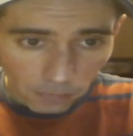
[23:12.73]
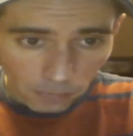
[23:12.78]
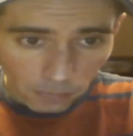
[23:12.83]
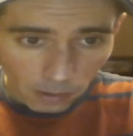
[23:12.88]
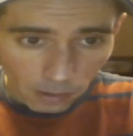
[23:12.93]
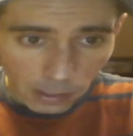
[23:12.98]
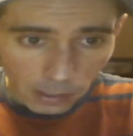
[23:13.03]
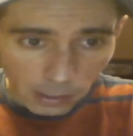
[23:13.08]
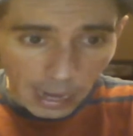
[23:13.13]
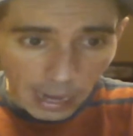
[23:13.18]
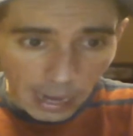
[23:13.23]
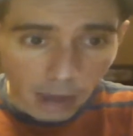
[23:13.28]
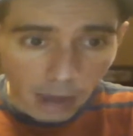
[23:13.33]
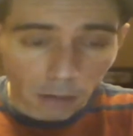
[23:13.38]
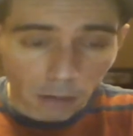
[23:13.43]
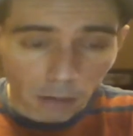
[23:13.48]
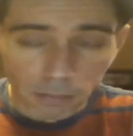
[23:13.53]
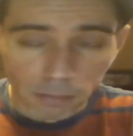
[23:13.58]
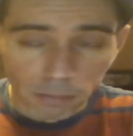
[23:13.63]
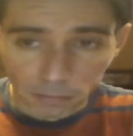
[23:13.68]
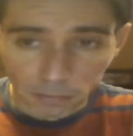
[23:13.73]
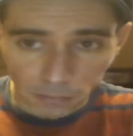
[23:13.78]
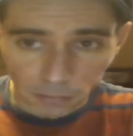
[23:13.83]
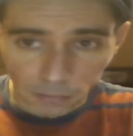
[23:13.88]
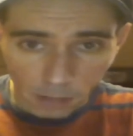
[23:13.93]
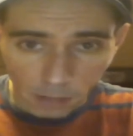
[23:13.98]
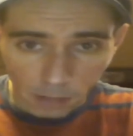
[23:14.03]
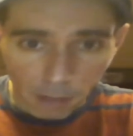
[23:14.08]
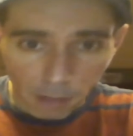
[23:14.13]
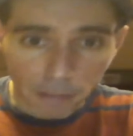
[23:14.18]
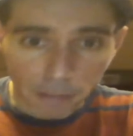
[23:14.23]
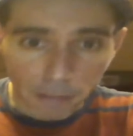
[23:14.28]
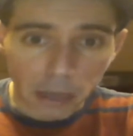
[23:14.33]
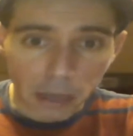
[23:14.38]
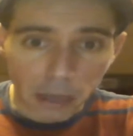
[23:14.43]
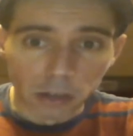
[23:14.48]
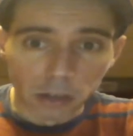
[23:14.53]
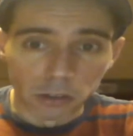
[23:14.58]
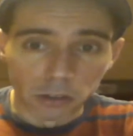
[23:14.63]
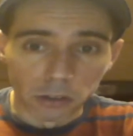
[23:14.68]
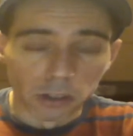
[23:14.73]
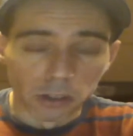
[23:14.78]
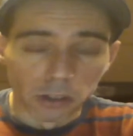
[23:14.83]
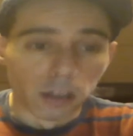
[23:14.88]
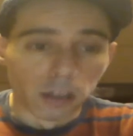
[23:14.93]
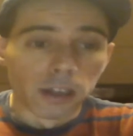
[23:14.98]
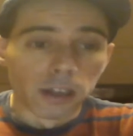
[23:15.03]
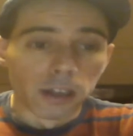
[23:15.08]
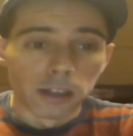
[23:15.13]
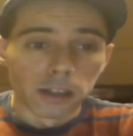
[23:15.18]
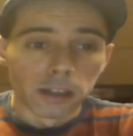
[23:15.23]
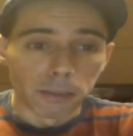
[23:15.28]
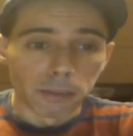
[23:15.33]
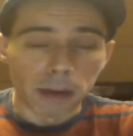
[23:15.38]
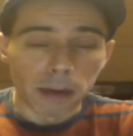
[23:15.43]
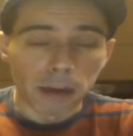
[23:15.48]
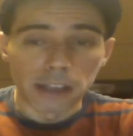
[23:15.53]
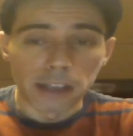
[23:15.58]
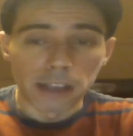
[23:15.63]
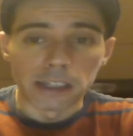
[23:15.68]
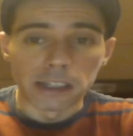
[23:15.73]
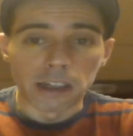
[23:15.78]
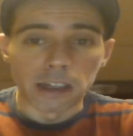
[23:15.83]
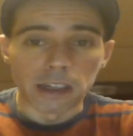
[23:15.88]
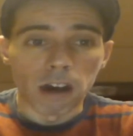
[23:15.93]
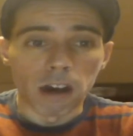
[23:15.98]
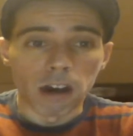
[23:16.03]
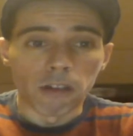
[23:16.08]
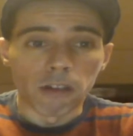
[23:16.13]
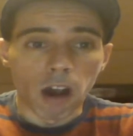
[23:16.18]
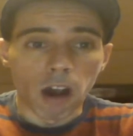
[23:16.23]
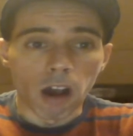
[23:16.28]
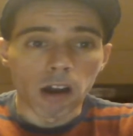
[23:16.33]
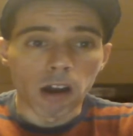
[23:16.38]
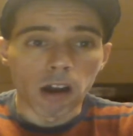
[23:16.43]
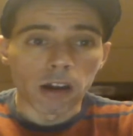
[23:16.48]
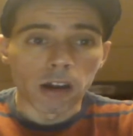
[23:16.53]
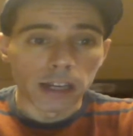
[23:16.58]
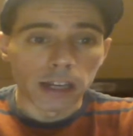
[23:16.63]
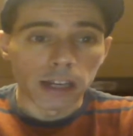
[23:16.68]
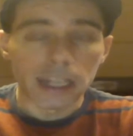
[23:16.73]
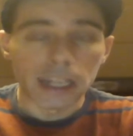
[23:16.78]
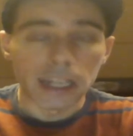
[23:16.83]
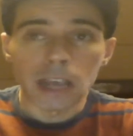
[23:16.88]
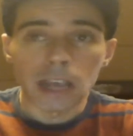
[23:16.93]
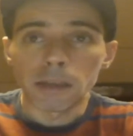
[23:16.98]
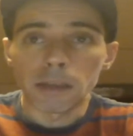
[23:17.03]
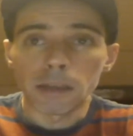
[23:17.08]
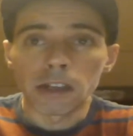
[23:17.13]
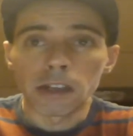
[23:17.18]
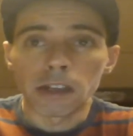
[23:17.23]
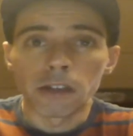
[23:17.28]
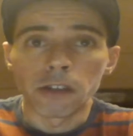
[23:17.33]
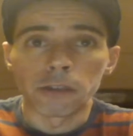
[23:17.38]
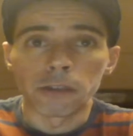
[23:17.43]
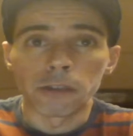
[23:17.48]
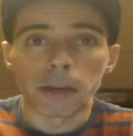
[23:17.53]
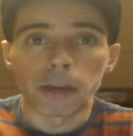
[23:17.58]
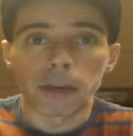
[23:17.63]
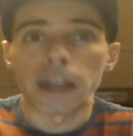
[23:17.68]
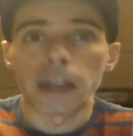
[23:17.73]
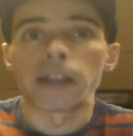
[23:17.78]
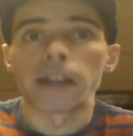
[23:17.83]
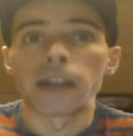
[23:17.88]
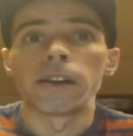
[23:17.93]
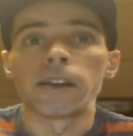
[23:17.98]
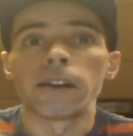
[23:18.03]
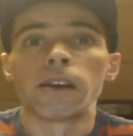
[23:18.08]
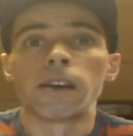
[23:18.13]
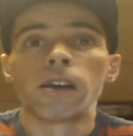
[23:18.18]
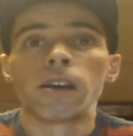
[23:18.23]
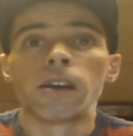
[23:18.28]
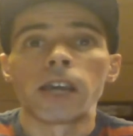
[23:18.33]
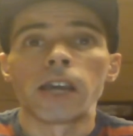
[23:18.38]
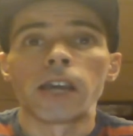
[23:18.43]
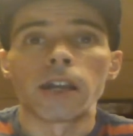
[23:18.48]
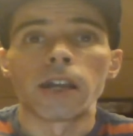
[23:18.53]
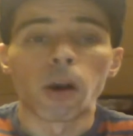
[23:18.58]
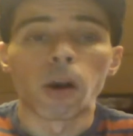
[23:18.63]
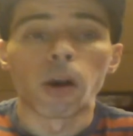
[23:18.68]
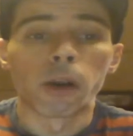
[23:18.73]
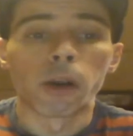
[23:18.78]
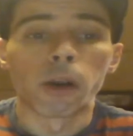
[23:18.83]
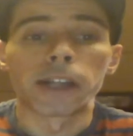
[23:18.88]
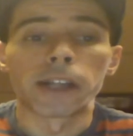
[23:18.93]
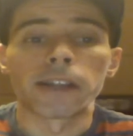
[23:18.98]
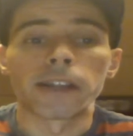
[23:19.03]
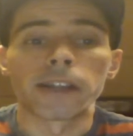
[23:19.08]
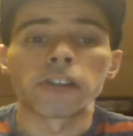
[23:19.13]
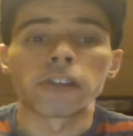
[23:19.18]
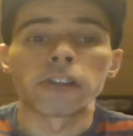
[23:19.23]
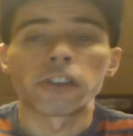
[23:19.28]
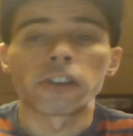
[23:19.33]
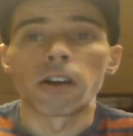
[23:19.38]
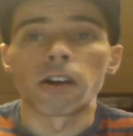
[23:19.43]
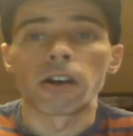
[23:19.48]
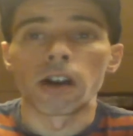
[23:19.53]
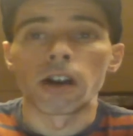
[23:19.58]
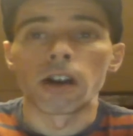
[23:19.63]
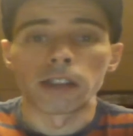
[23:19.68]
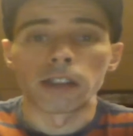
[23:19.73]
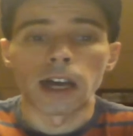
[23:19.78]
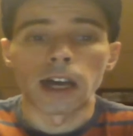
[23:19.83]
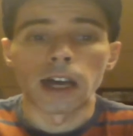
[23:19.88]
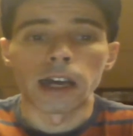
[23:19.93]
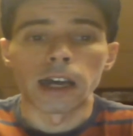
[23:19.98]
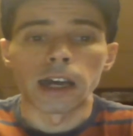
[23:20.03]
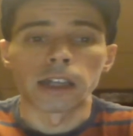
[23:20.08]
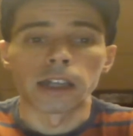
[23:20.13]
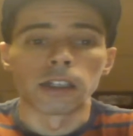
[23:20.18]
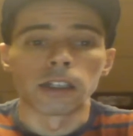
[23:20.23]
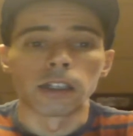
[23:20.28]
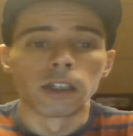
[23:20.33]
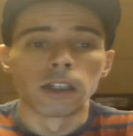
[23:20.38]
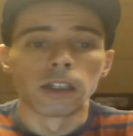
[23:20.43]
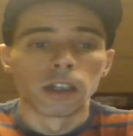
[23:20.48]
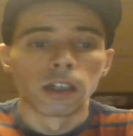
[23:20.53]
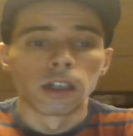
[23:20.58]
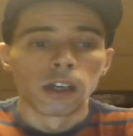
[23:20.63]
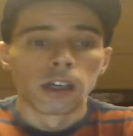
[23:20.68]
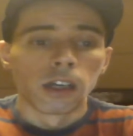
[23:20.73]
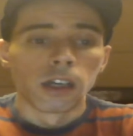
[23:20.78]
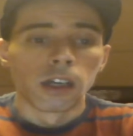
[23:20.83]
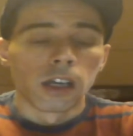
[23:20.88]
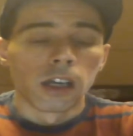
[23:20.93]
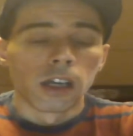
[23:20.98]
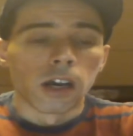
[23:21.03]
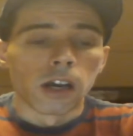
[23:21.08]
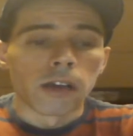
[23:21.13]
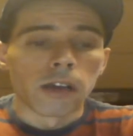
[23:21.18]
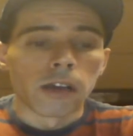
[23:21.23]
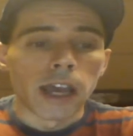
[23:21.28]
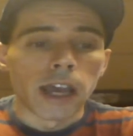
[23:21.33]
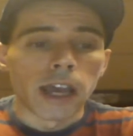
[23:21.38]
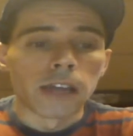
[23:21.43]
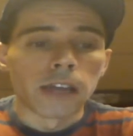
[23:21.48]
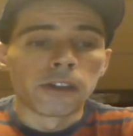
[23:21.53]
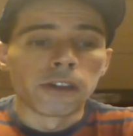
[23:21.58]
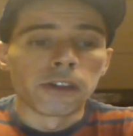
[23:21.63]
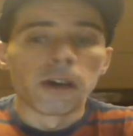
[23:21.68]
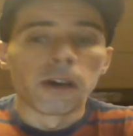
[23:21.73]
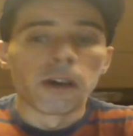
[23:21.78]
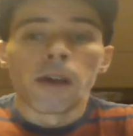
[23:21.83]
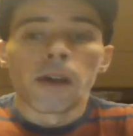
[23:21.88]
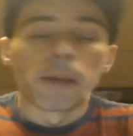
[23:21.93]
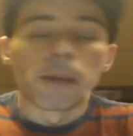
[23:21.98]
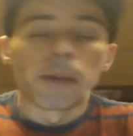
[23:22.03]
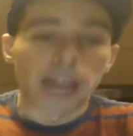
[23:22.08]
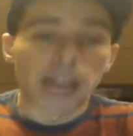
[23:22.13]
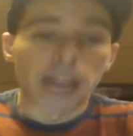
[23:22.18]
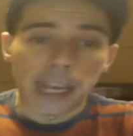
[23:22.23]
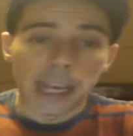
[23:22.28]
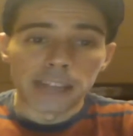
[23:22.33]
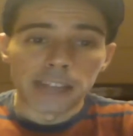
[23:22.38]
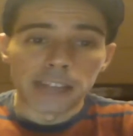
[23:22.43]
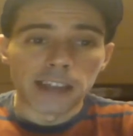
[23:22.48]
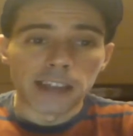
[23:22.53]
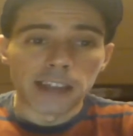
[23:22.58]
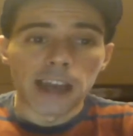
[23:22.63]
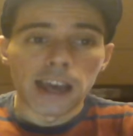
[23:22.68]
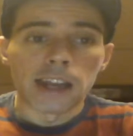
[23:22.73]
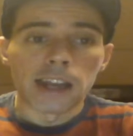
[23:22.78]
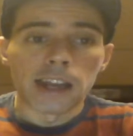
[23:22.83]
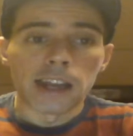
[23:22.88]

to help build the presence of our gaming news brand in our organization online. Okay, so, but like I said,